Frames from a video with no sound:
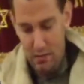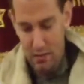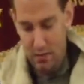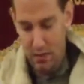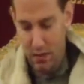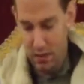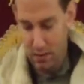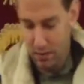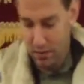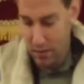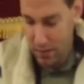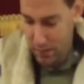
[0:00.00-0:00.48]

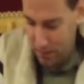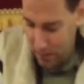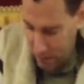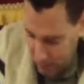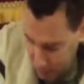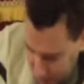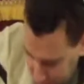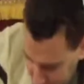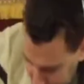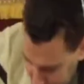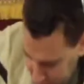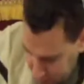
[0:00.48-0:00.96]
Yosef
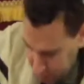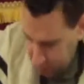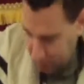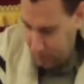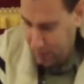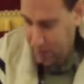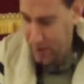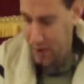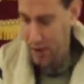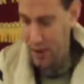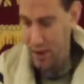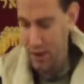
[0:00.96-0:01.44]
V'Chashnos
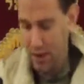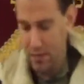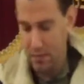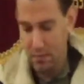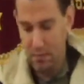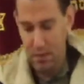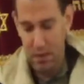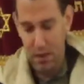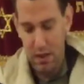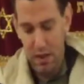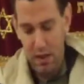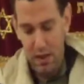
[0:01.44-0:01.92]

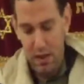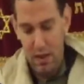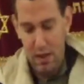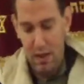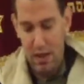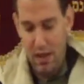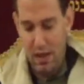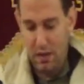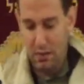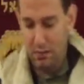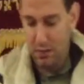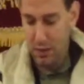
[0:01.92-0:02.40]
V'Chayim.
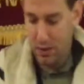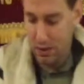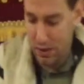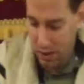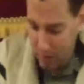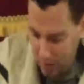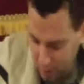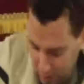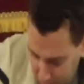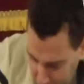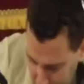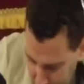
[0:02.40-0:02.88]
And we
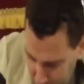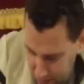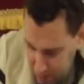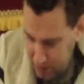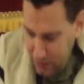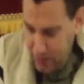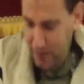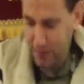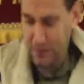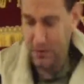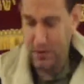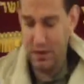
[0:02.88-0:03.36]
should learn
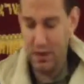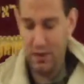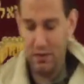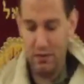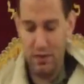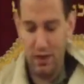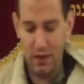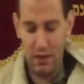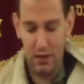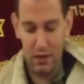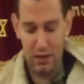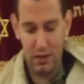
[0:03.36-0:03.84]
from
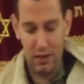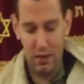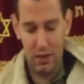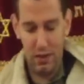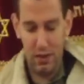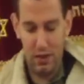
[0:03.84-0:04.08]
generation to